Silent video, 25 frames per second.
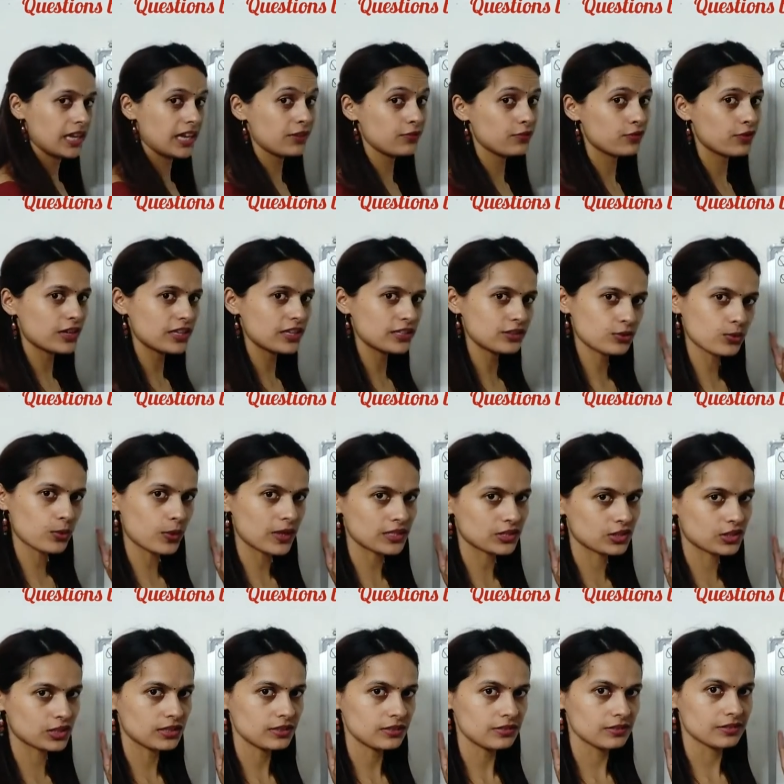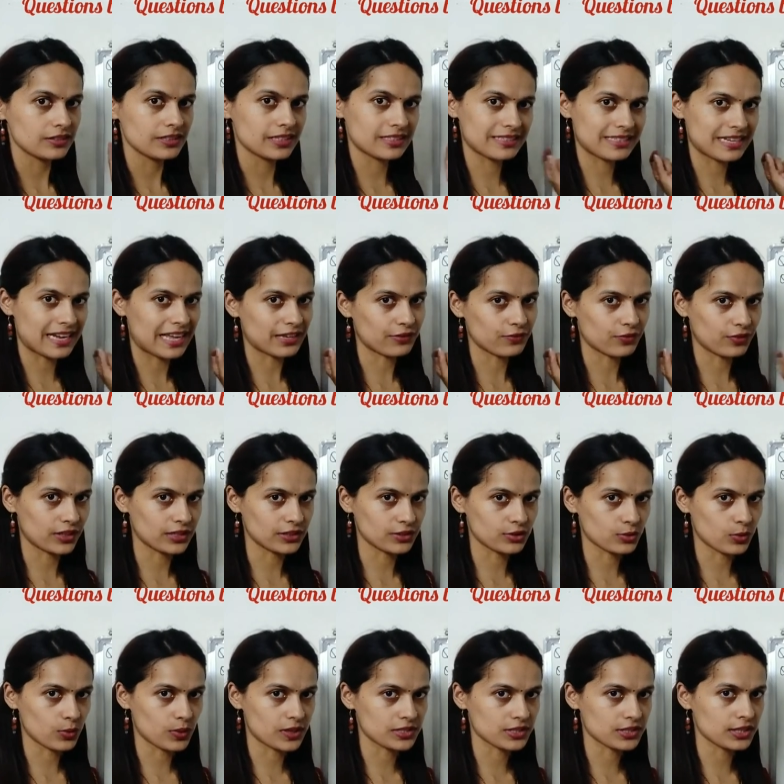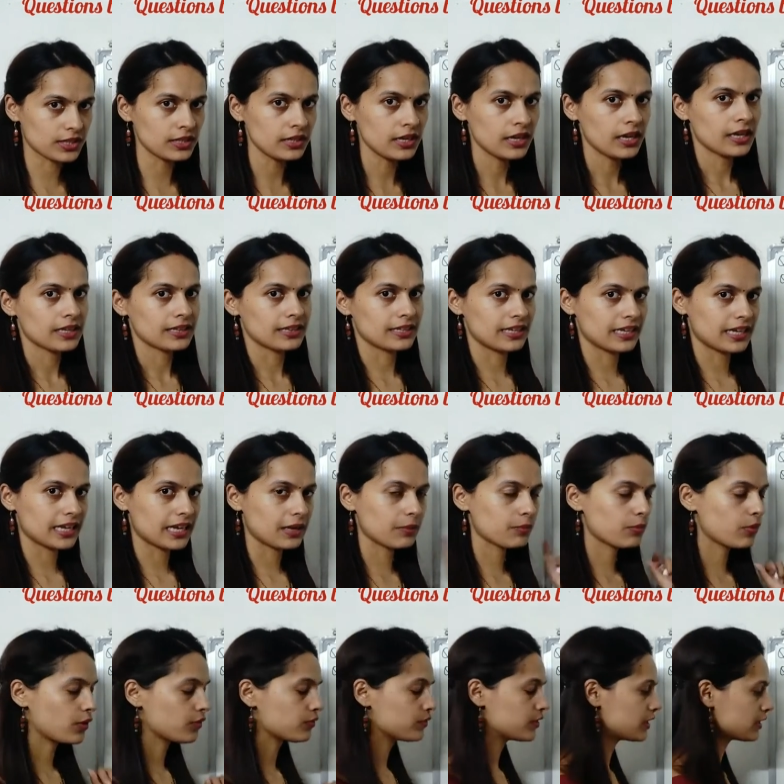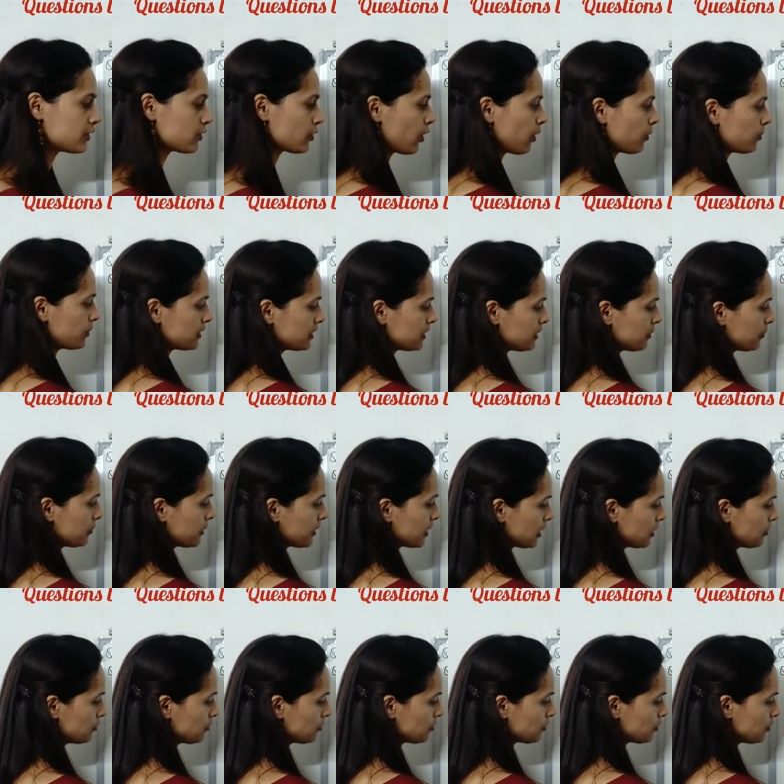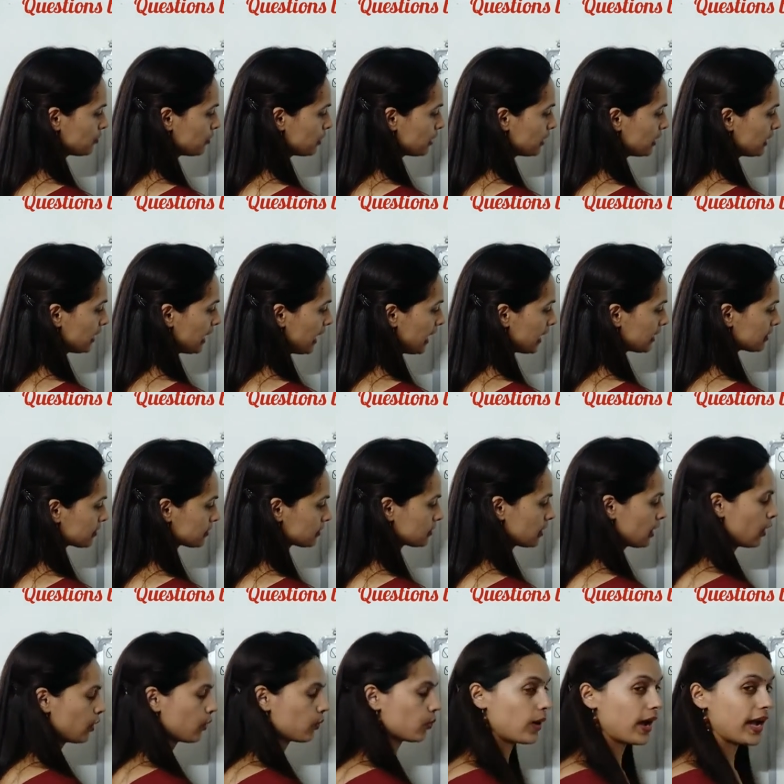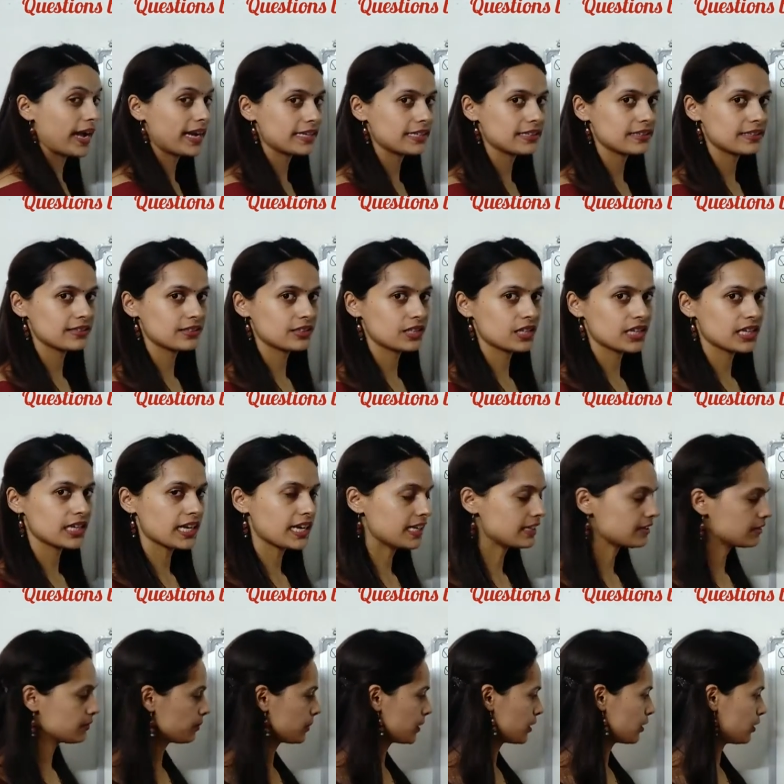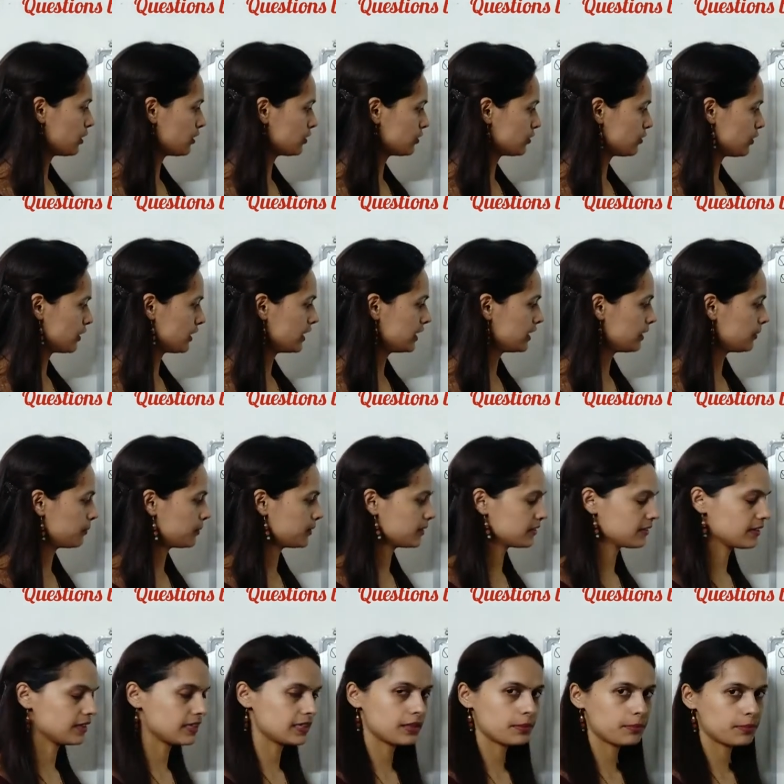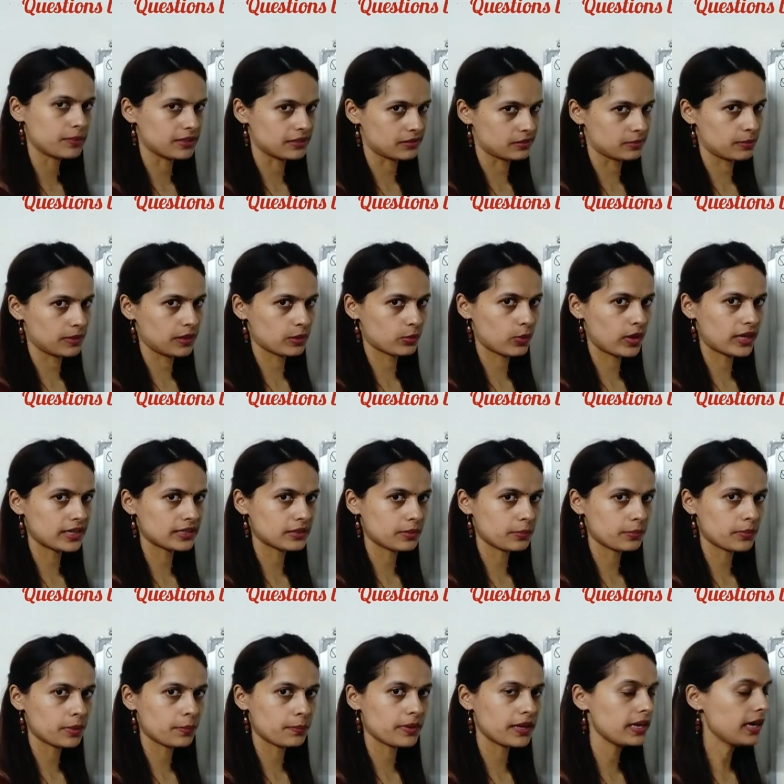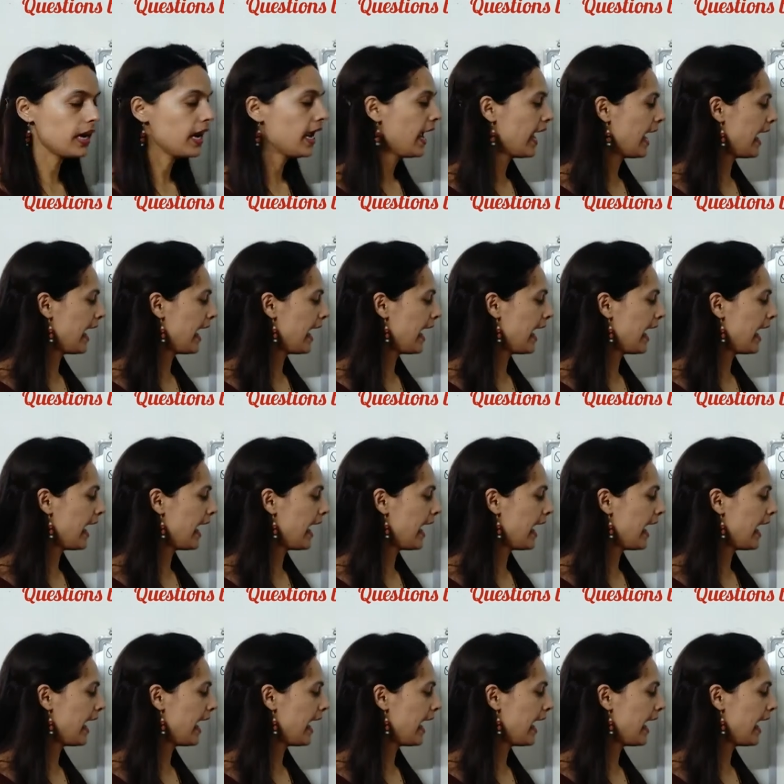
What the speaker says: In first question, just like first question, the name of this orbital becomes 3s. Why it is 3s? Because 3 represents the principal quantum number